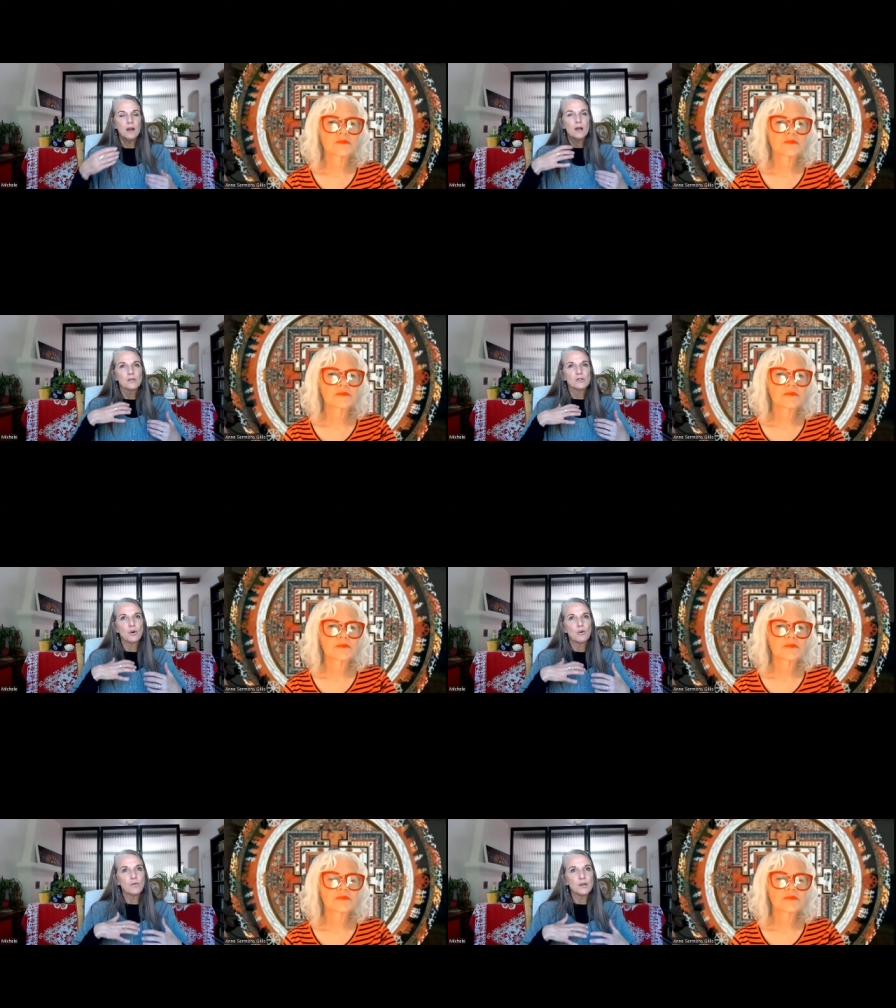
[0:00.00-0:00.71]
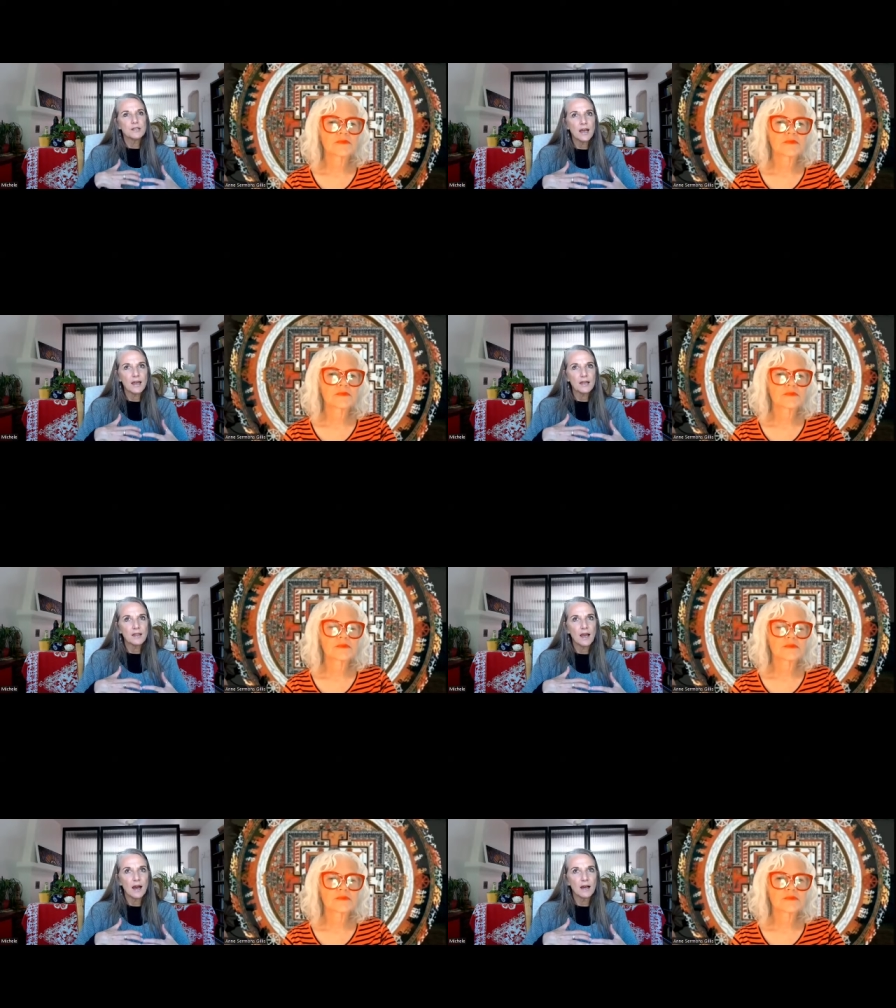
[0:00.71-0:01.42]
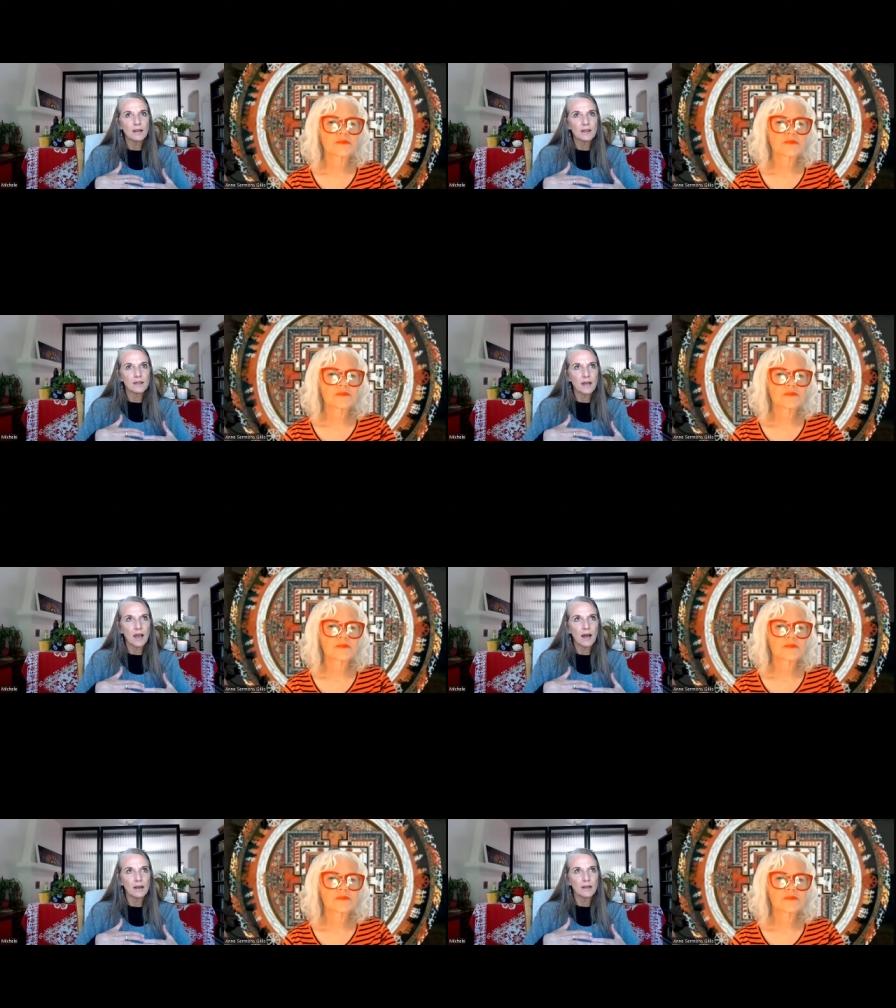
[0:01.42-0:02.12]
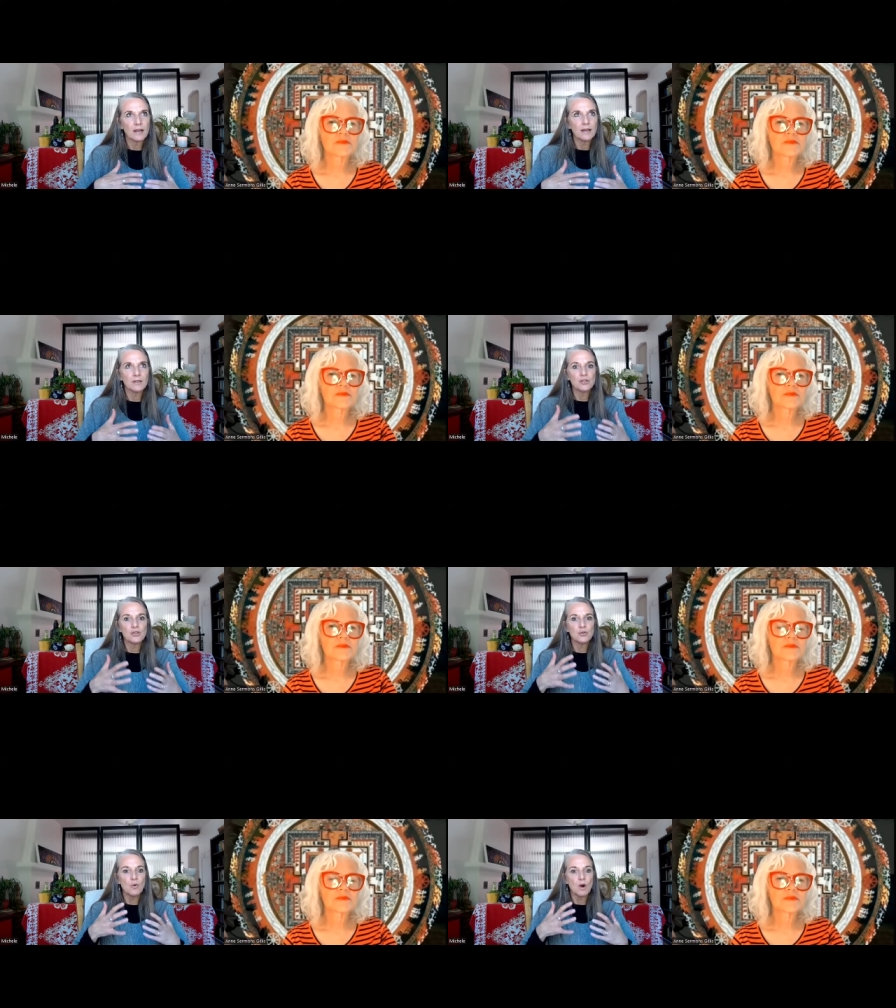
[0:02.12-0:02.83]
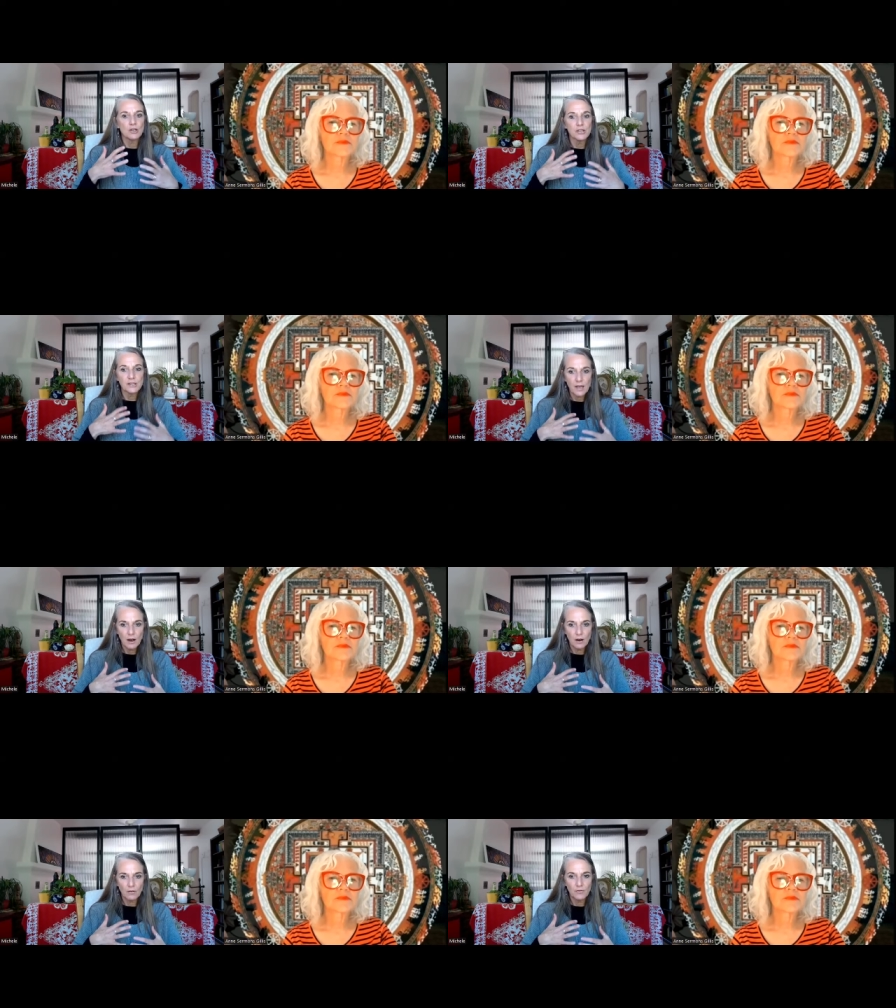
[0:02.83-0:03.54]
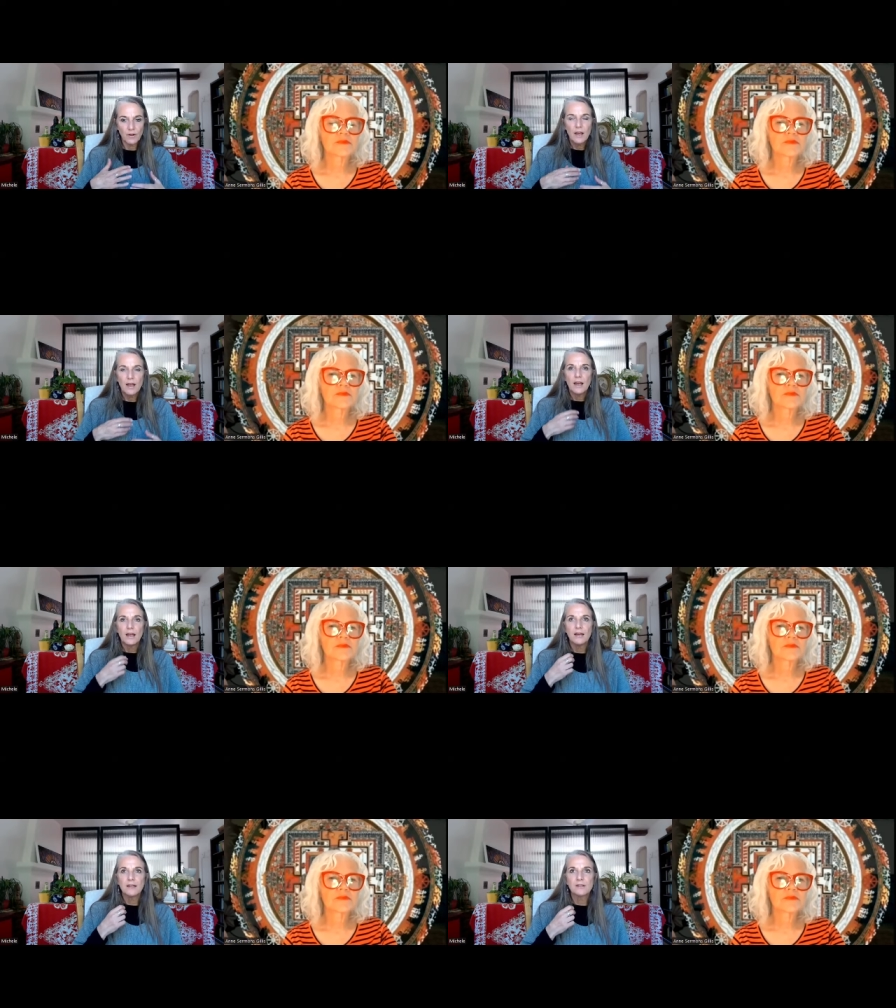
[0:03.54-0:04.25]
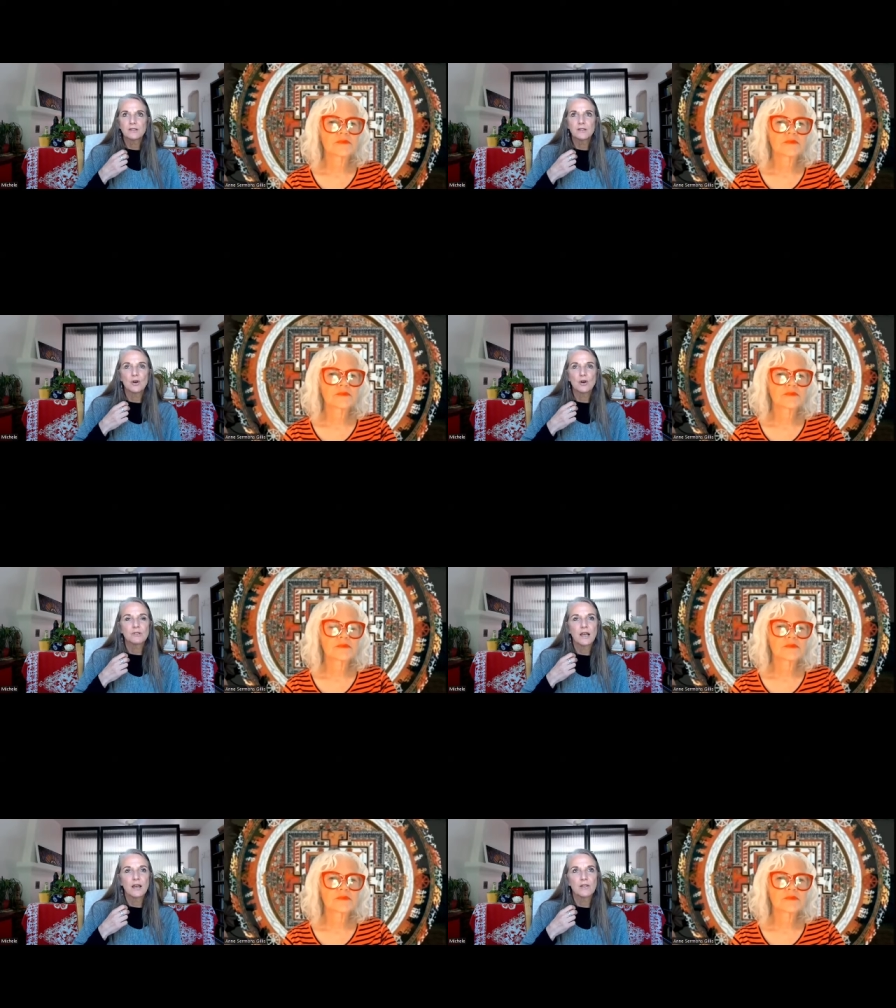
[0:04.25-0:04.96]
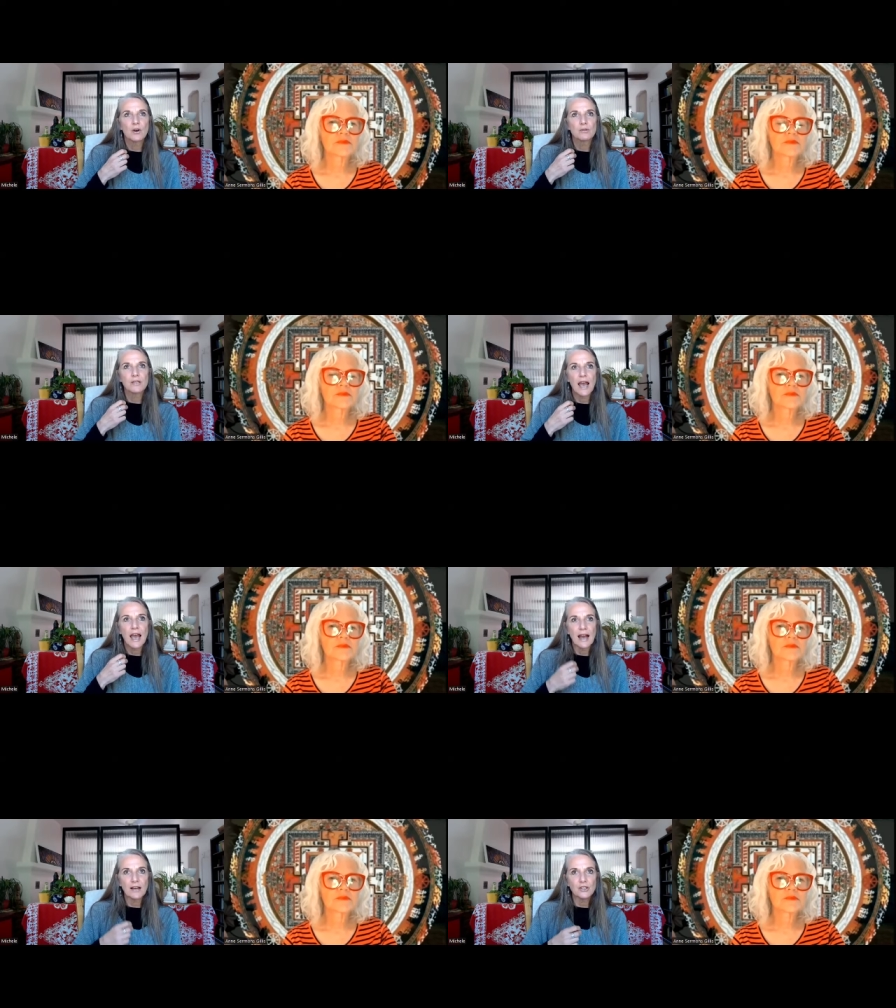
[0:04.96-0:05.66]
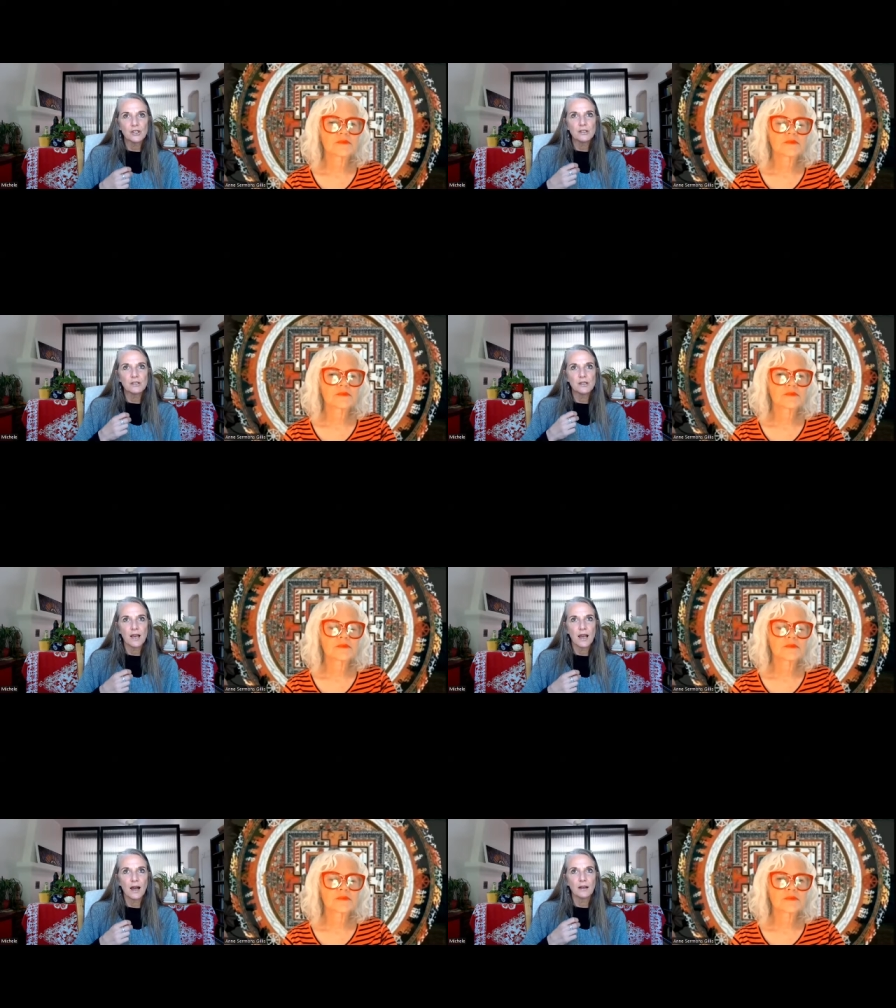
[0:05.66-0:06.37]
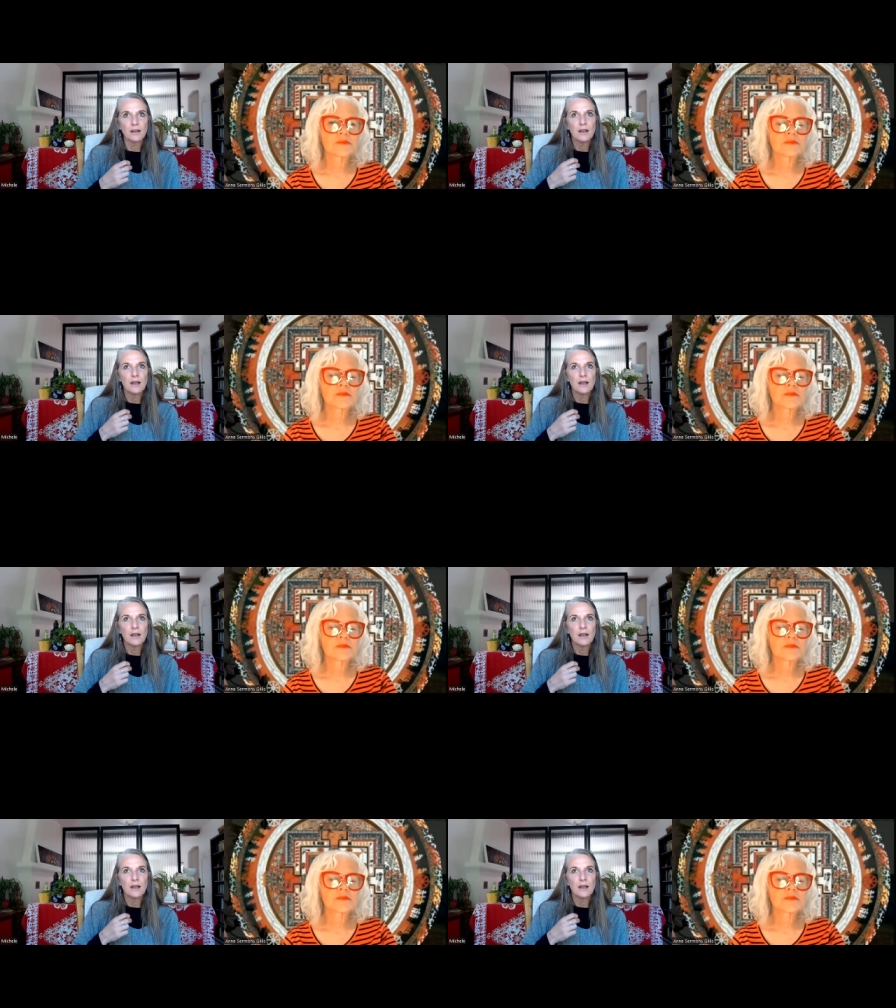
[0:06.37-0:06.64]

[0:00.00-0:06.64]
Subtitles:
So if we take that into ourself, it's those actions that